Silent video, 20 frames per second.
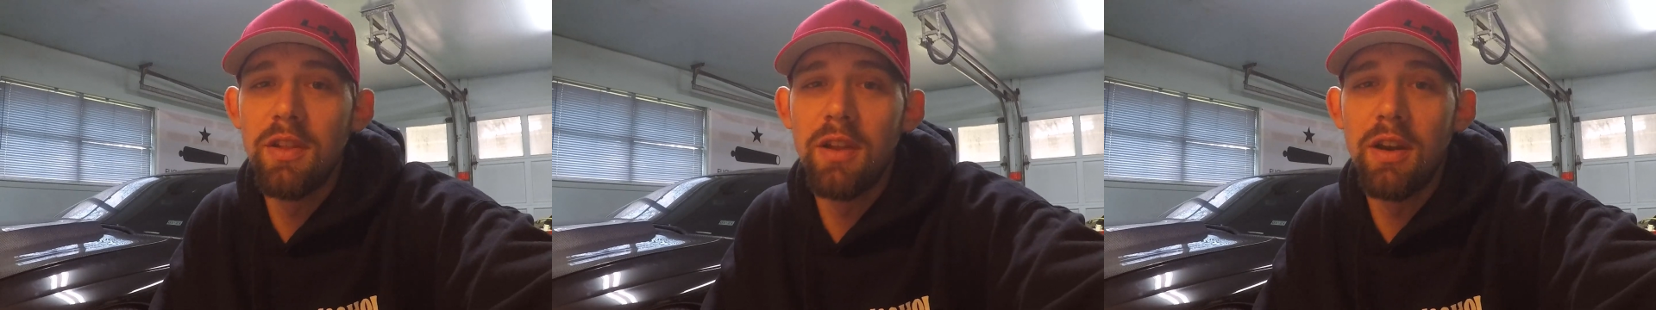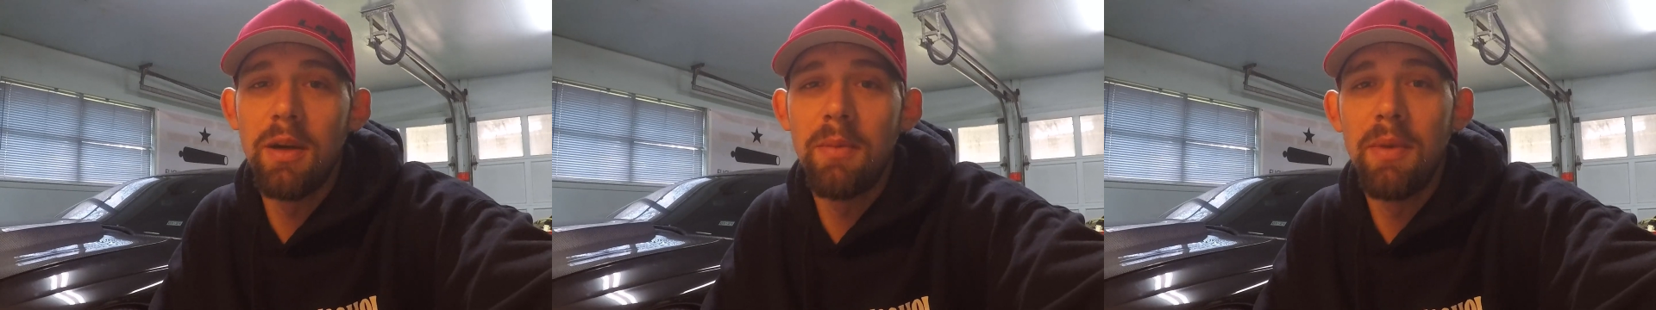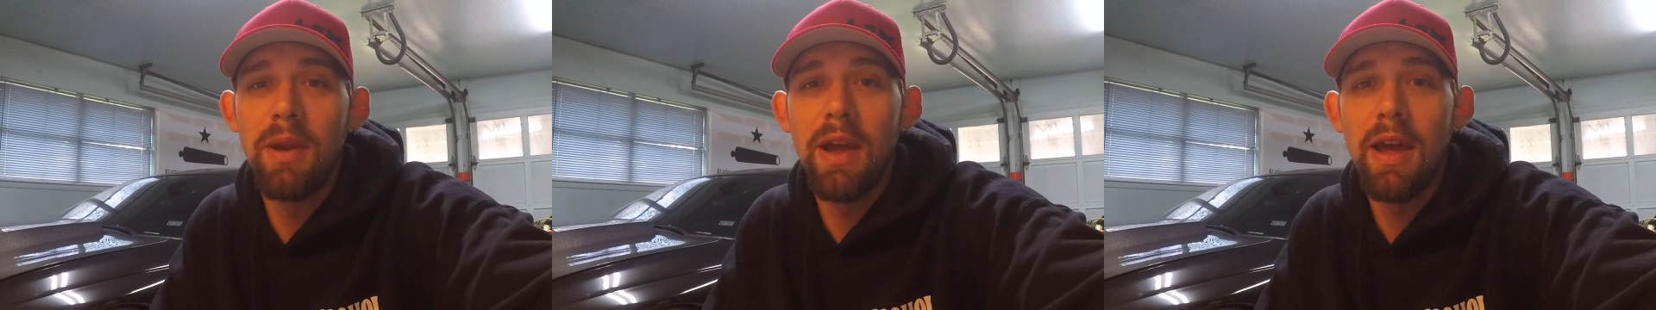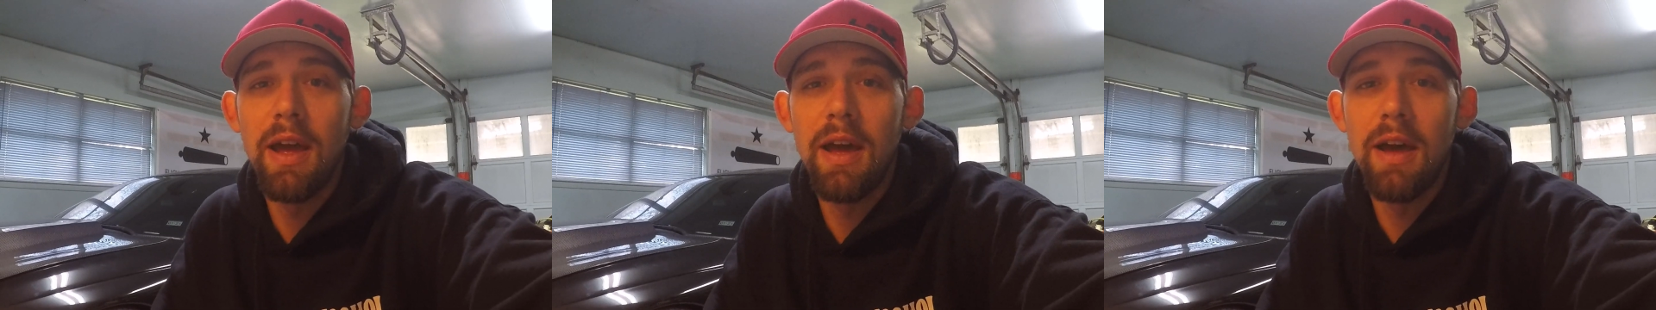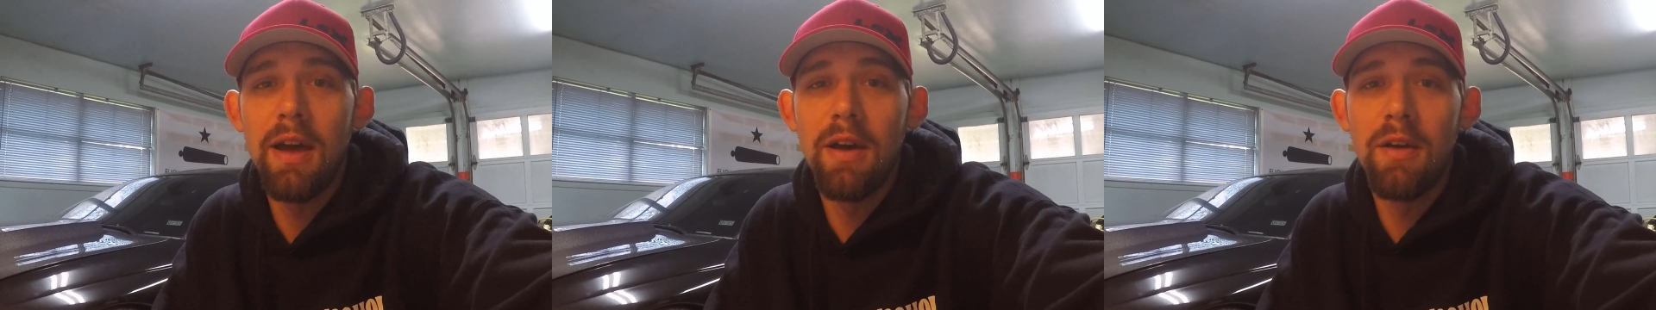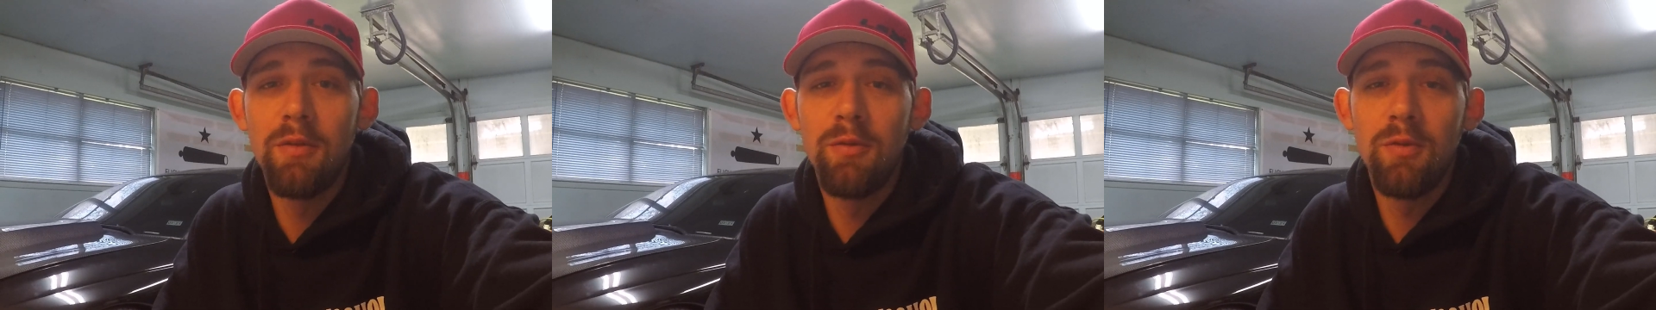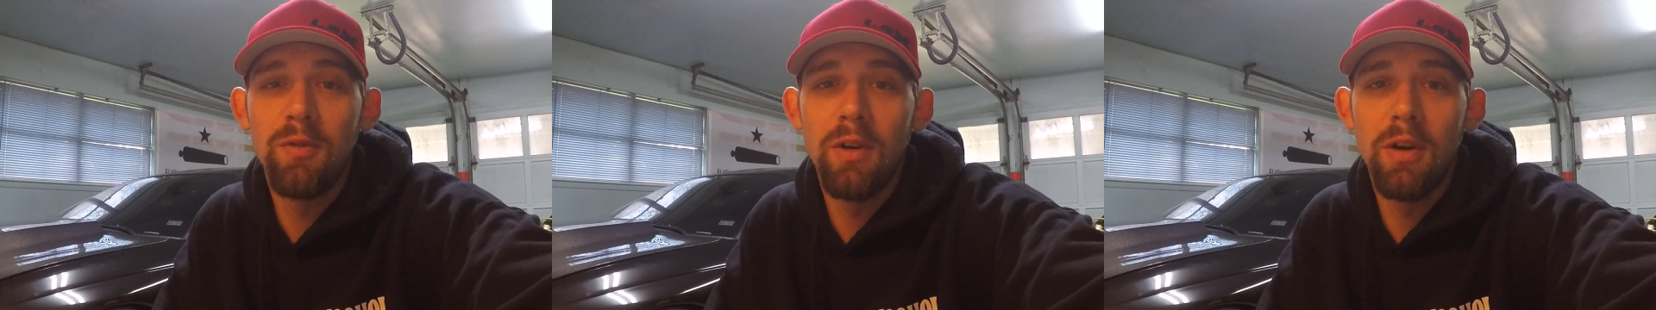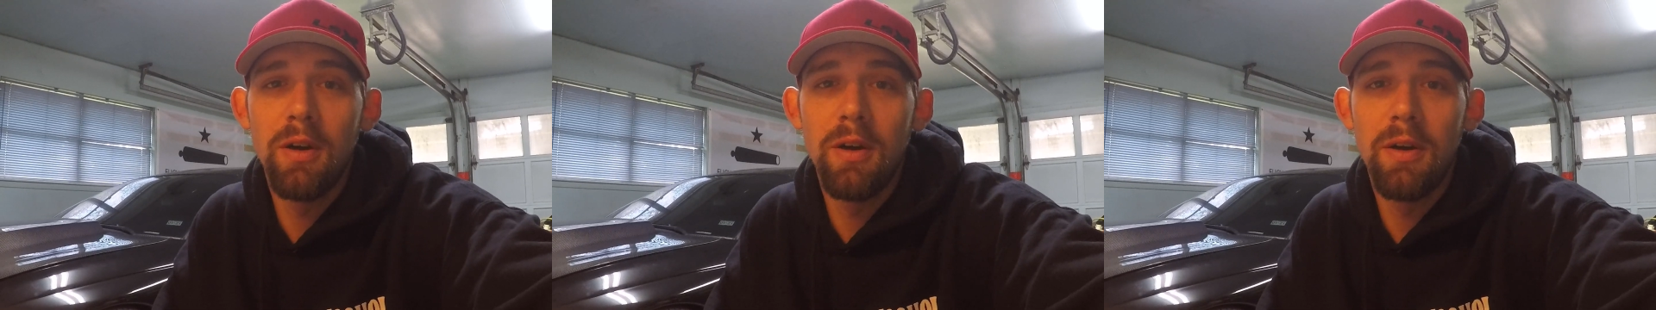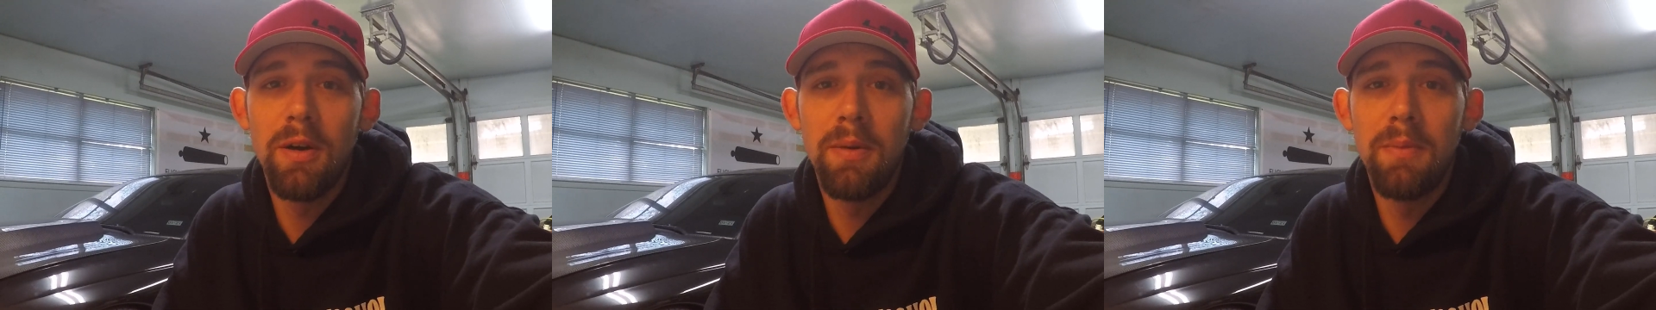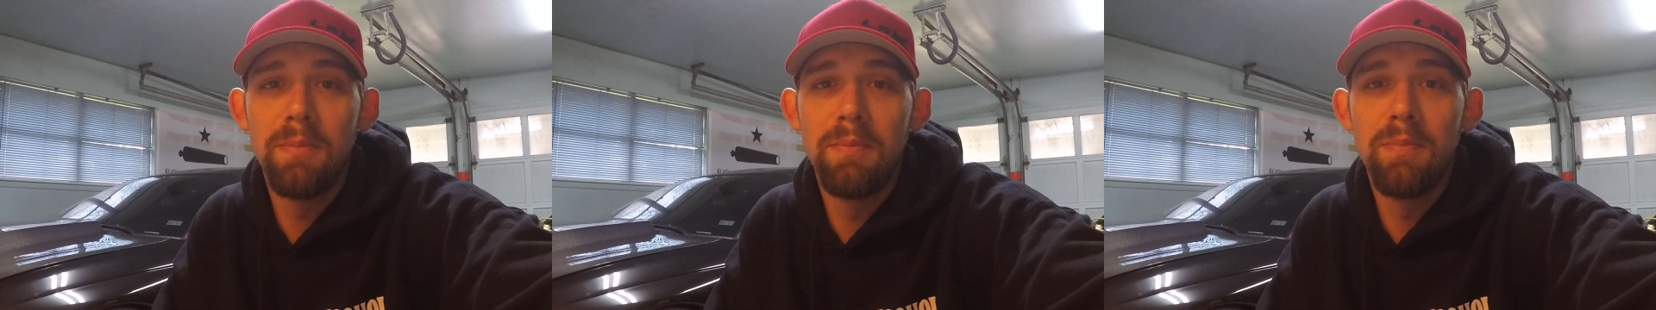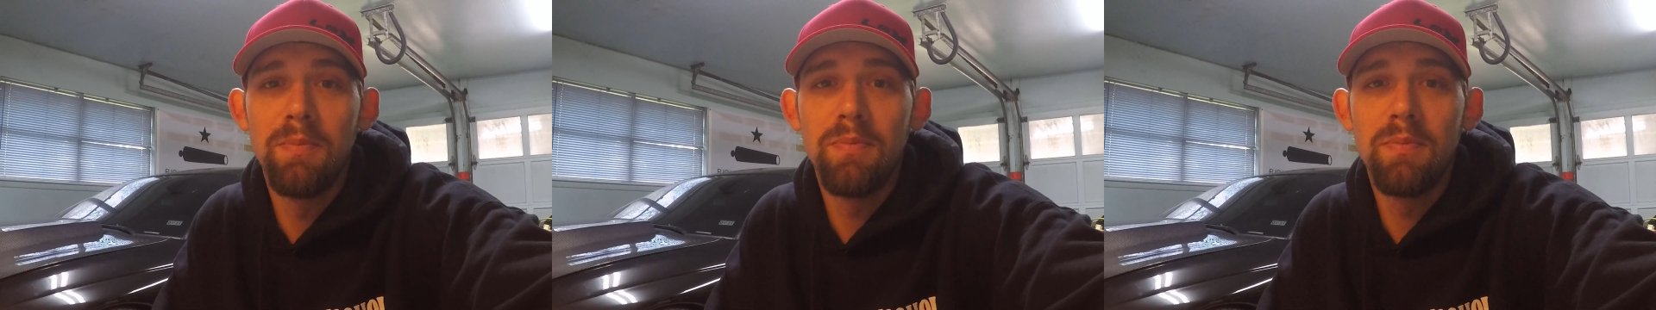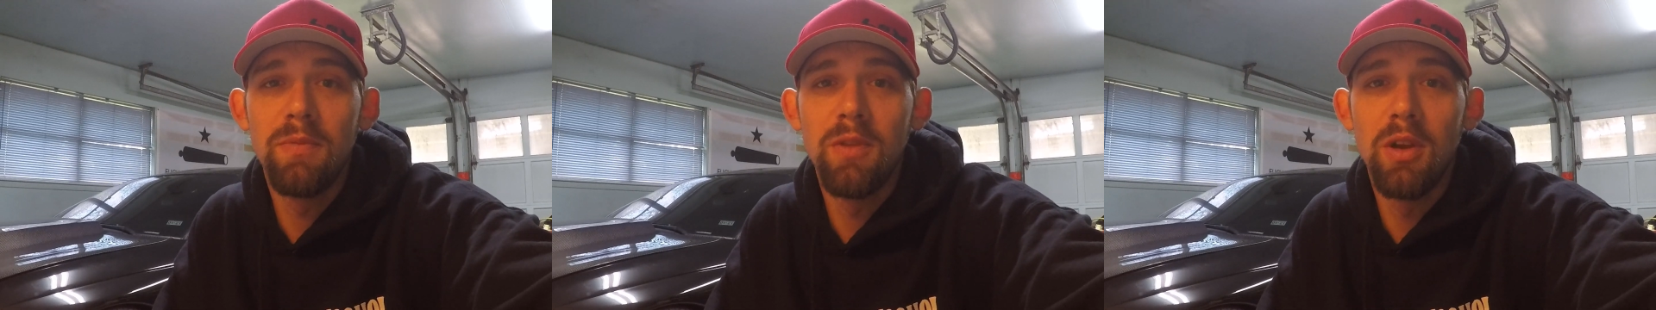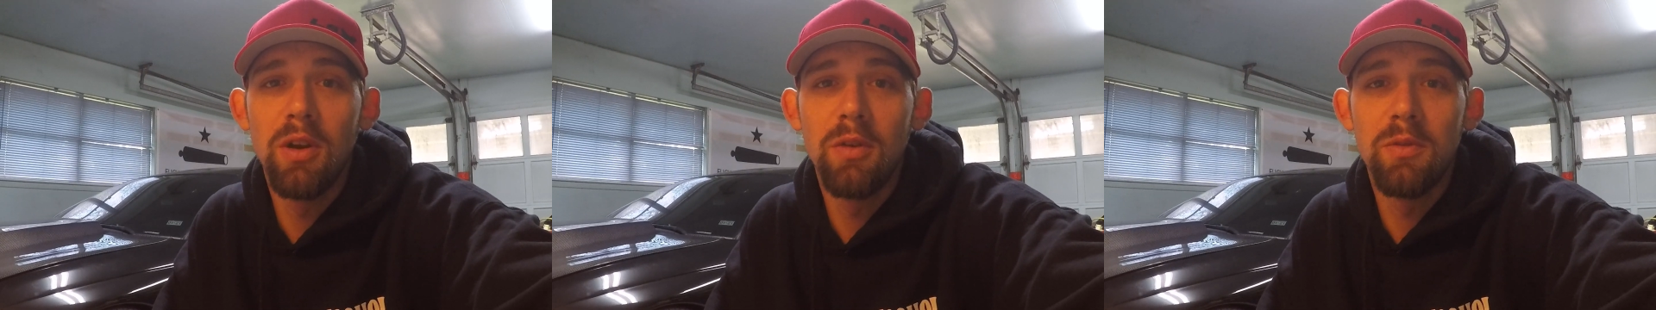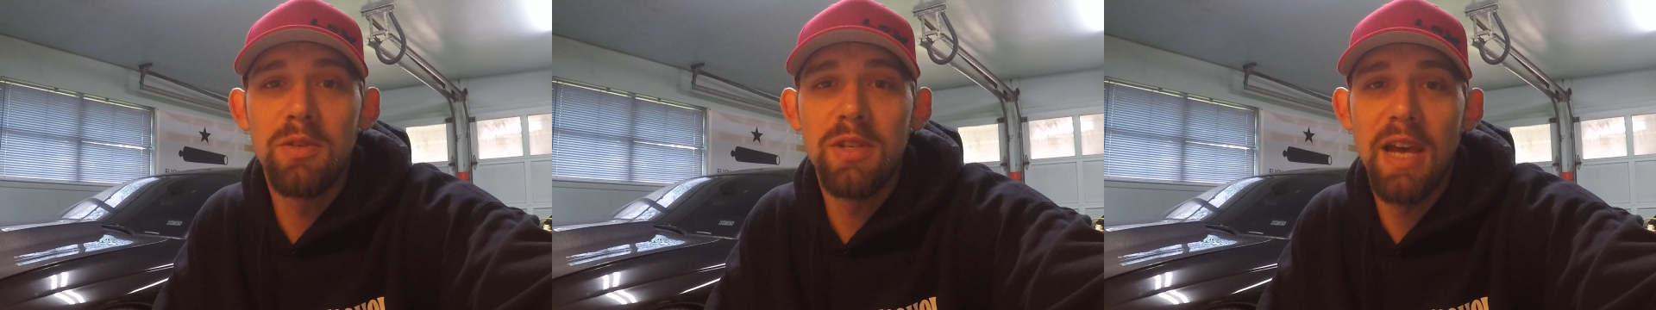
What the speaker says: that I'm going to have